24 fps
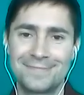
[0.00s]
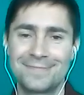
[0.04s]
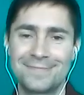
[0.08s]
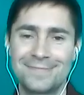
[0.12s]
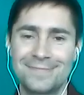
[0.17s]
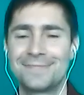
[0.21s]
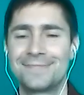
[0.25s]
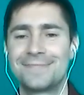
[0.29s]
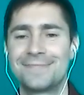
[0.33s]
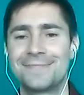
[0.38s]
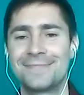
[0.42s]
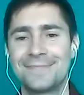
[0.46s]

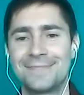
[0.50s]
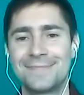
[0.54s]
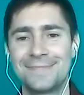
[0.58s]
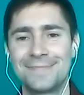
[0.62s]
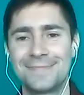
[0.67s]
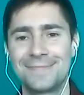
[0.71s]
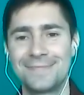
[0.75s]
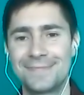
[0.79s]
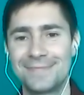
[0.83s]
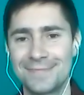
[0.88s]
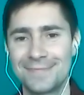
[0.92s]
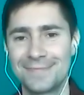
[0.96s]

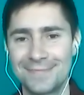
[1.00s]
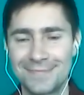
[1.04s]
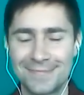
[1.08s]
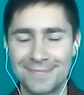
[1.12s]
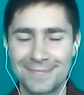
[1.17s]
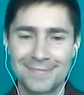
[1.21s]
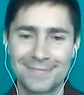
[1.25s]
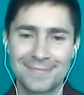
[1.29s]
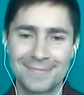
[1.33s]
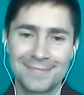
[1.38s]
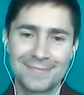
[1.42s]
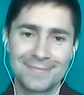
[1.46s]

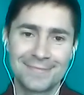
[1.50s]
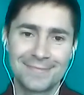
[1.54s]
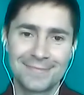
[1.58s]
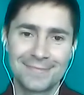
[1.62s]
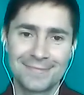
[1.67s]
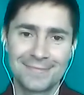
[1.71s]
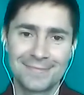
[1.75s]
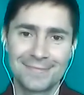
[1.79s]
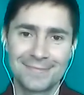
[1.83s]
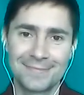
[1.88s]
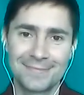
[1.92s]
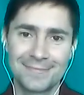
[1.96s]

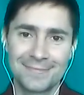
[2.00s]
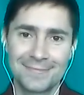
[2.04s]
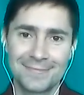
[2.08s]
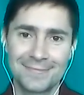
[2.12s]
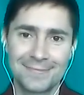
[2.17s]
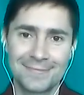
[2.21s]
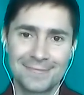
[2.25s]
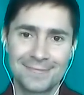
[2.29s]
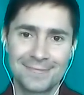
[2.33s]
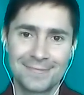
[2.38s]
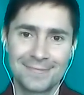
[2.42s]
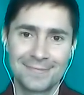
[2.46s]

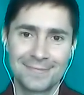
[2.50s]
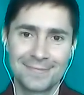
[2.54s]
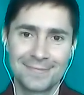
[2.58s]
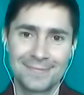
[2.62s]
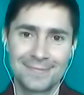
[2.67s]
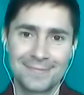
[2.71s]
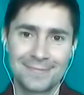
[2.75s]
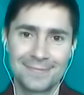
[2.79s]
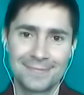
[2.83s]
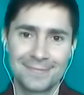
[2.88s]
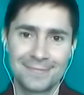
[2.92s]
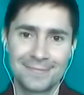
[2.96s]

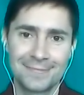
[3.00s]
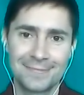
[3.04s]
(silent)